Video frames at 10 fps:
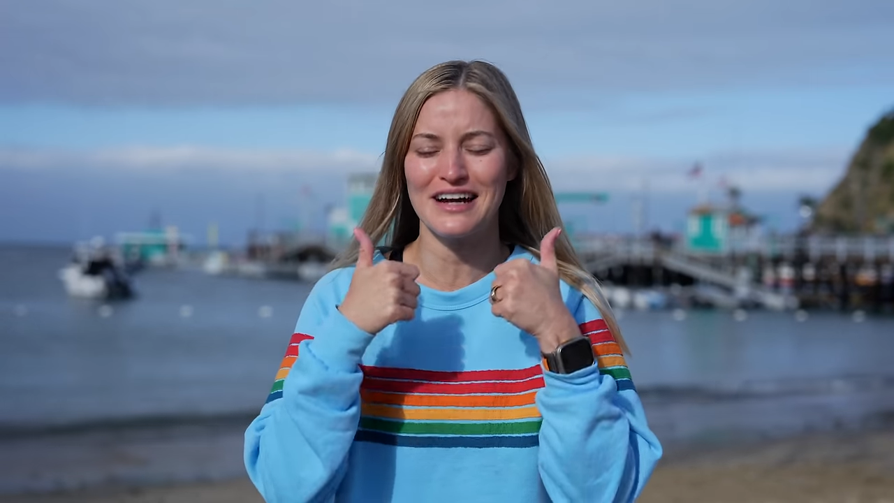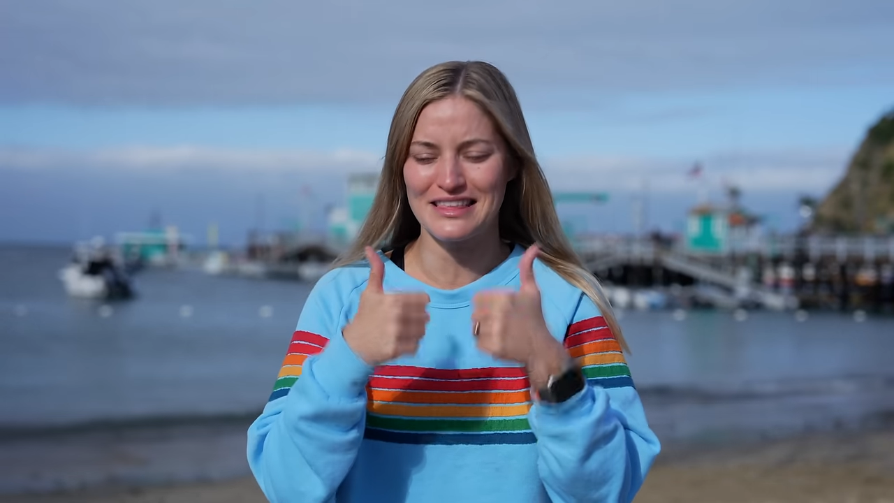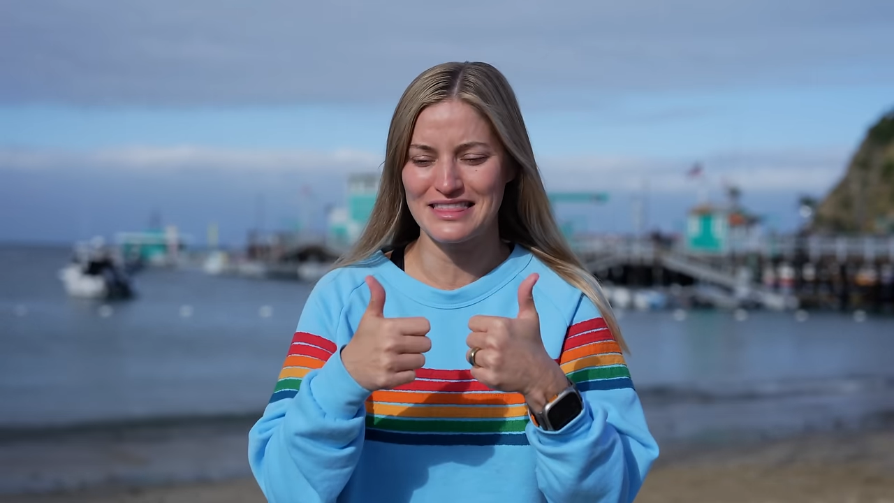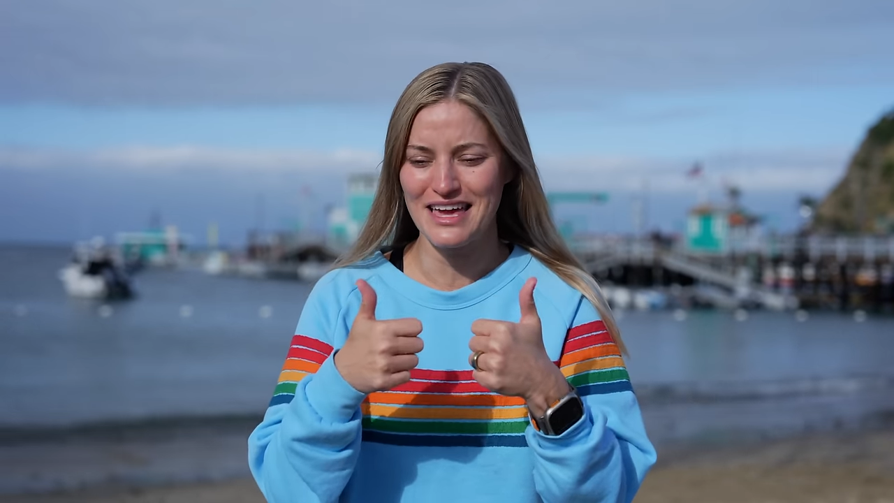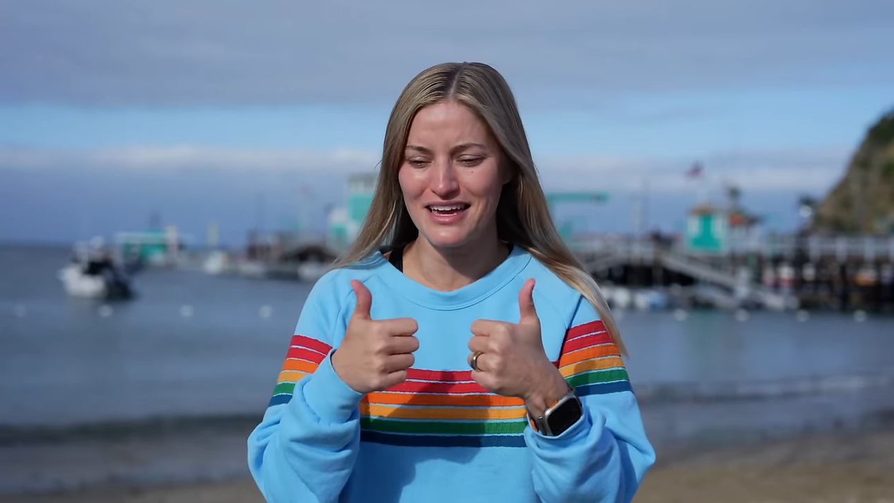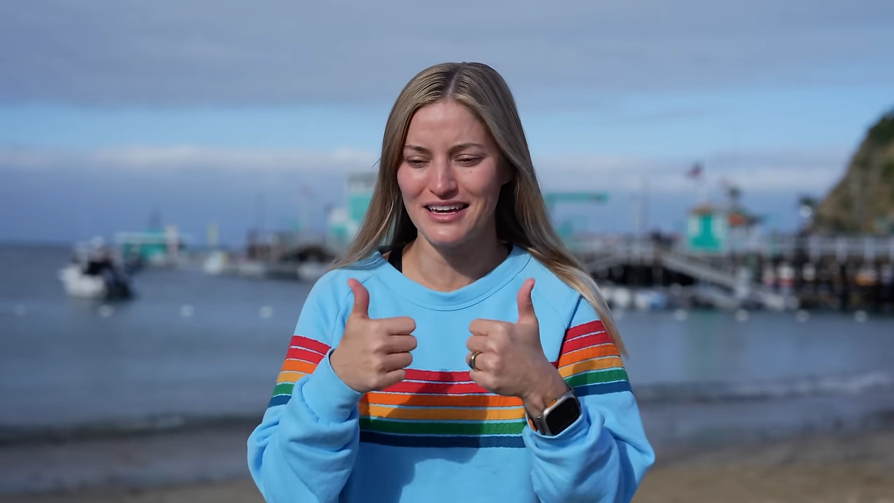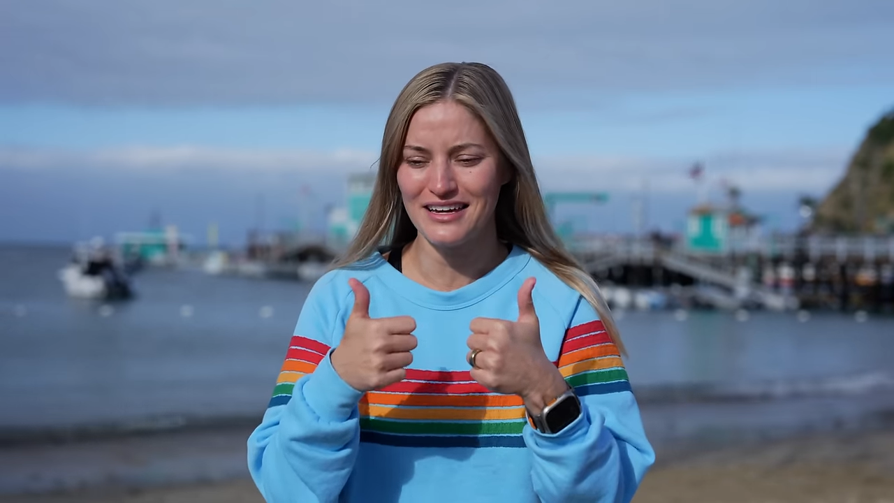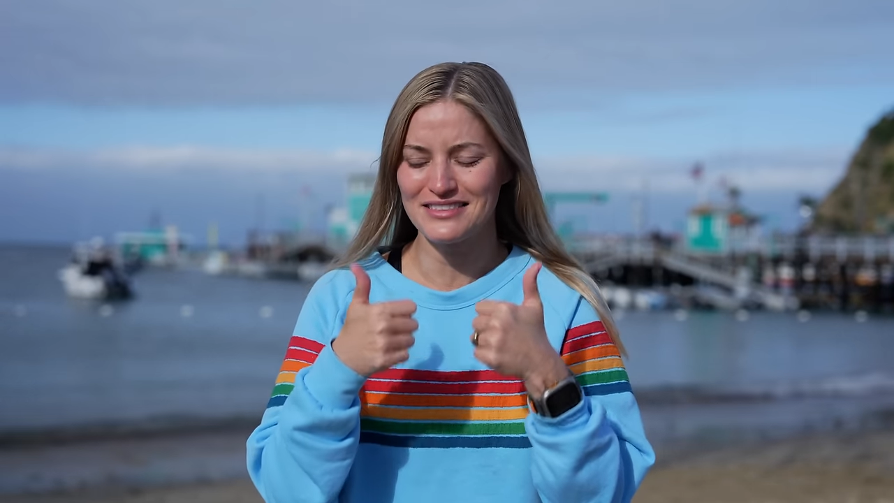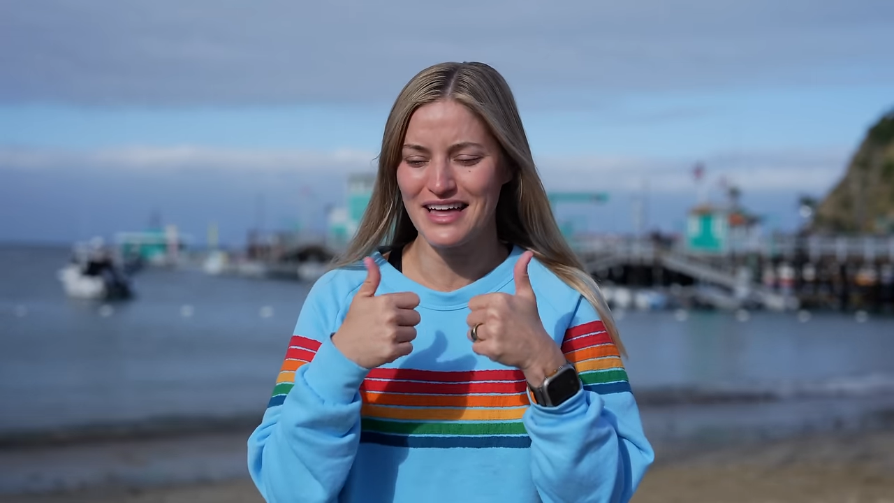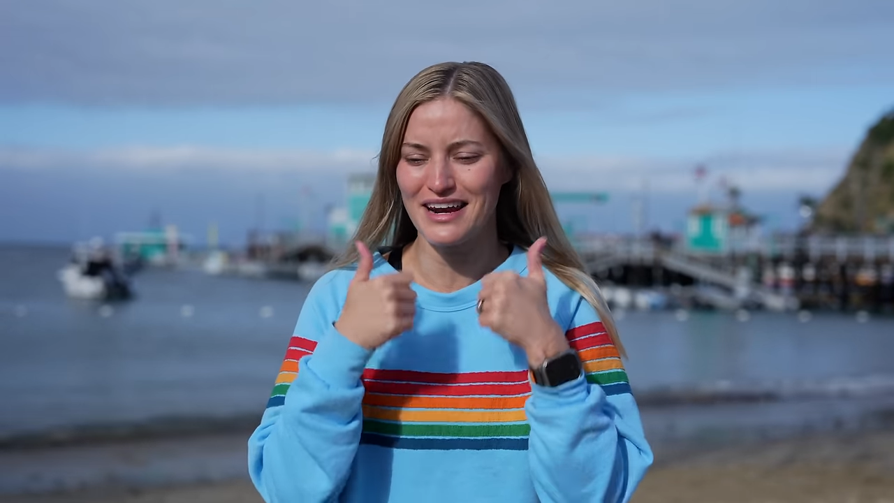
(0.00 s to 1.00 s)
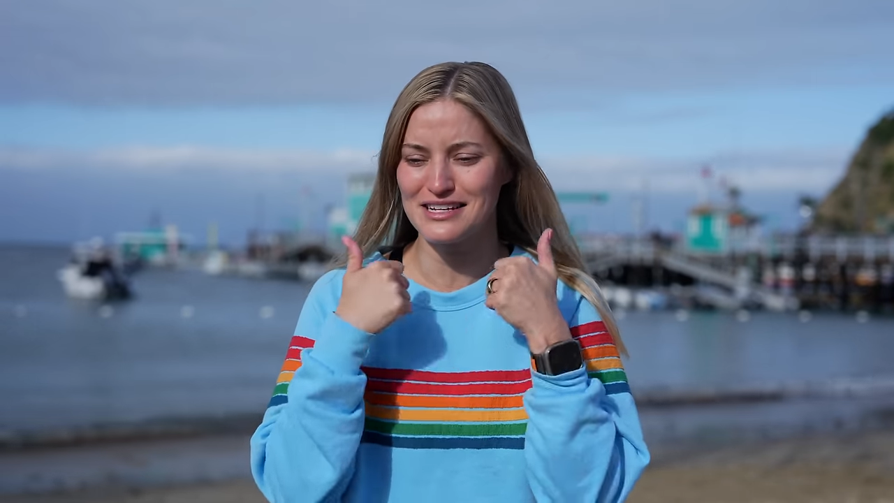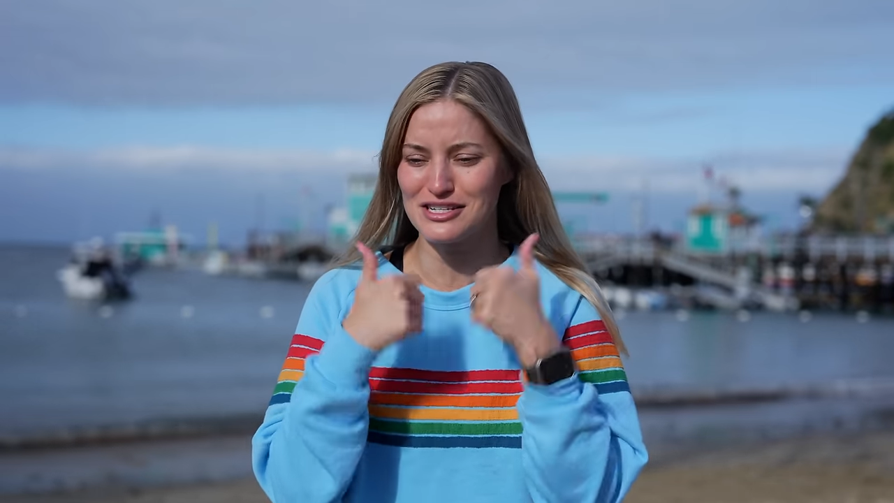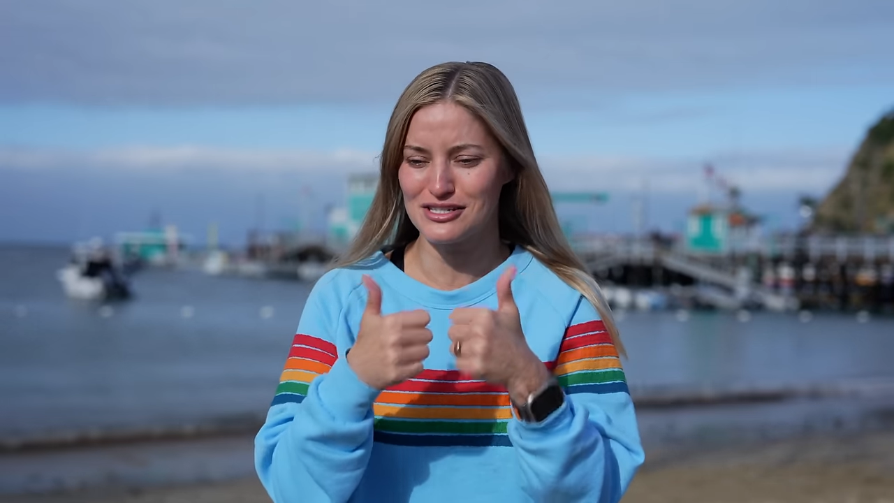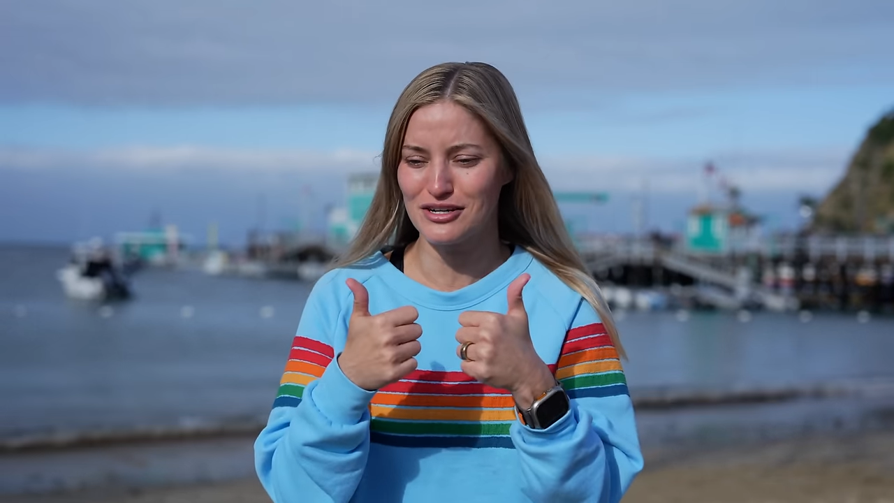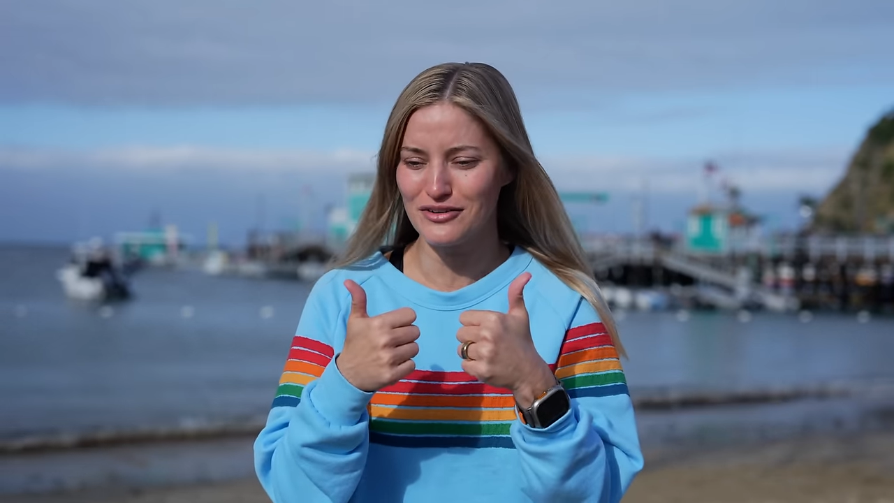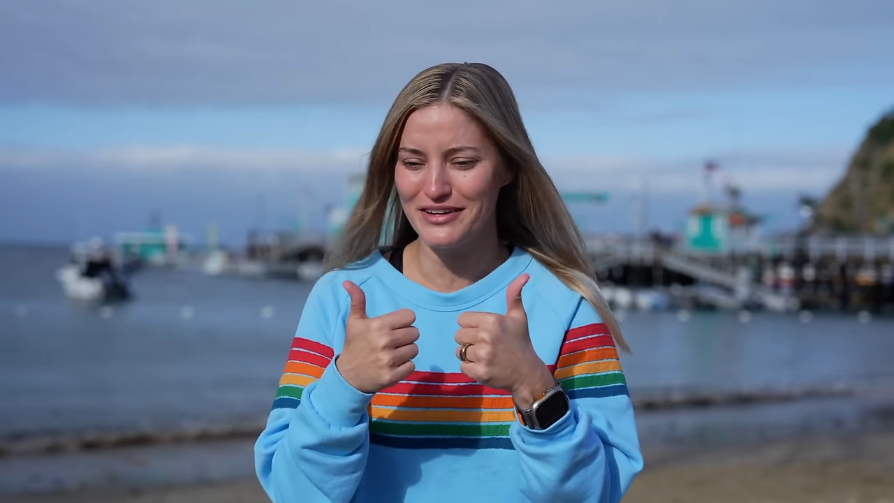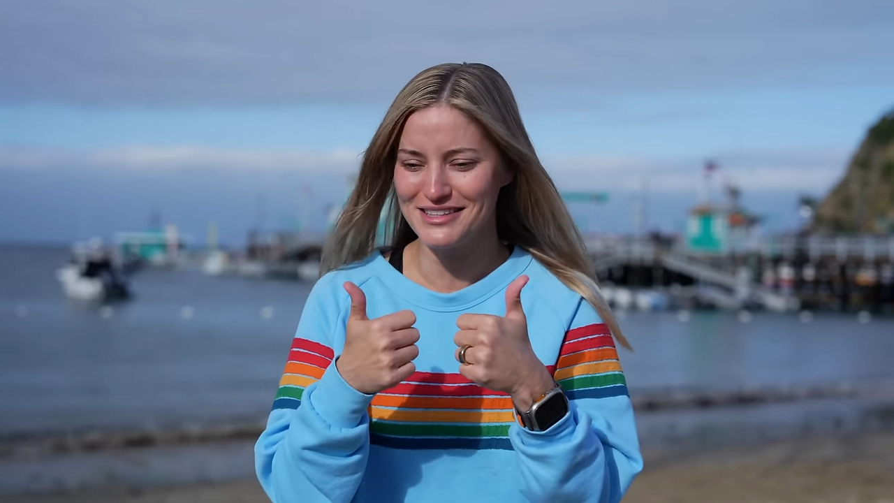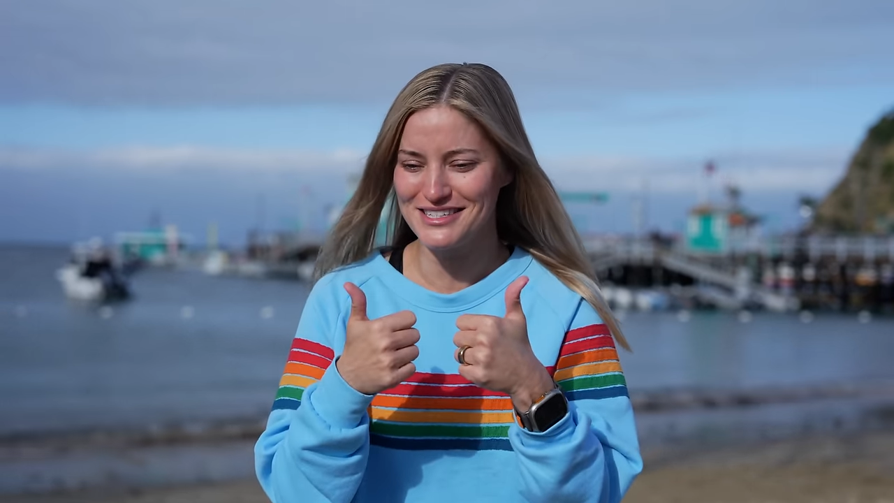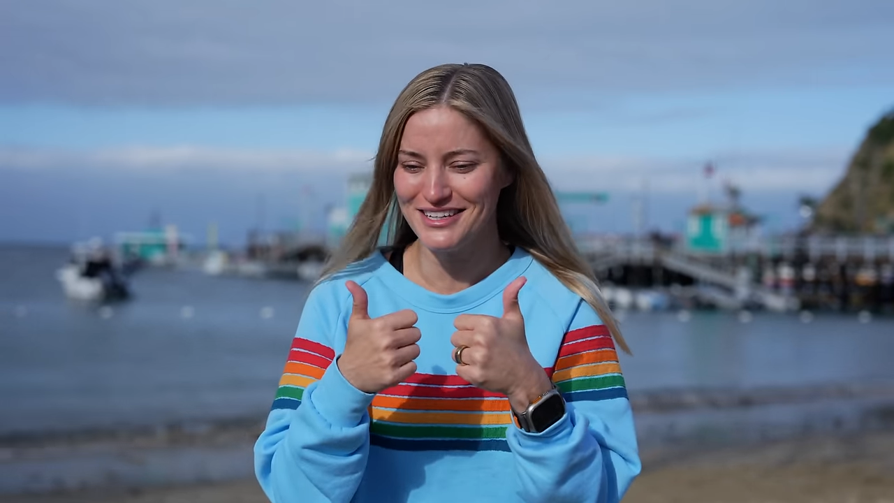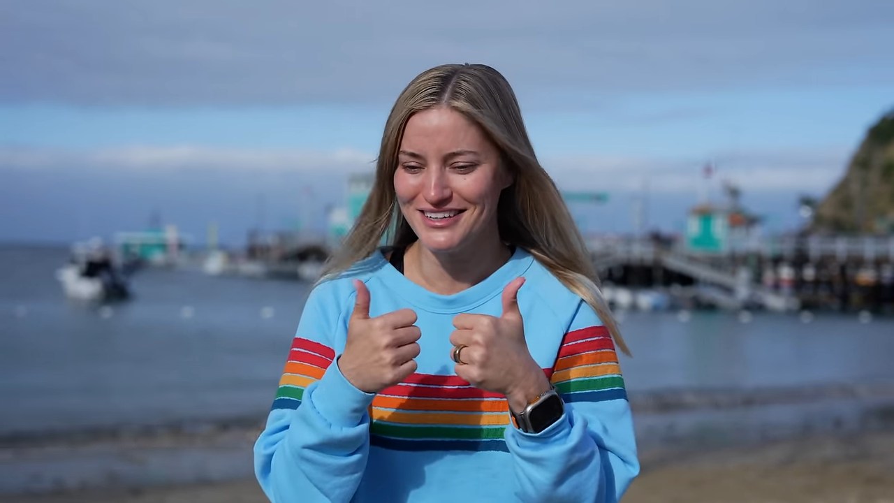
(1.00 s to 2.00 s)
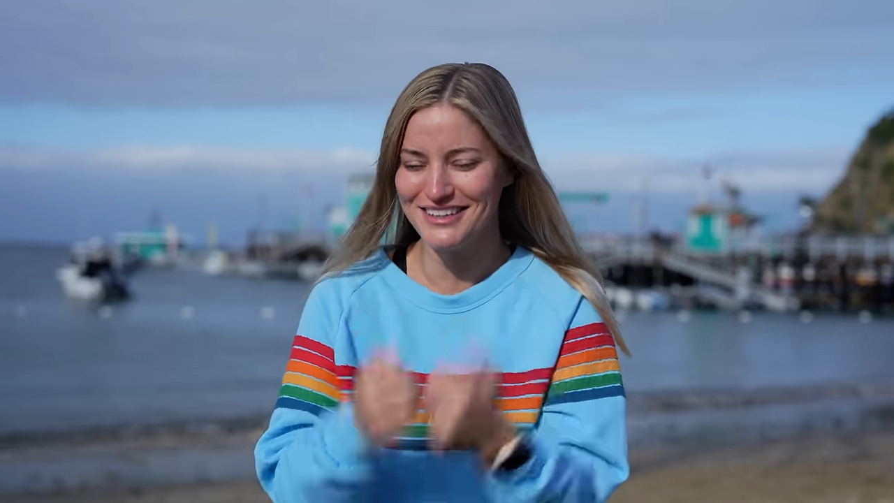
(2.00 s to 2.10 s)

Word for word: I think that I deserve it.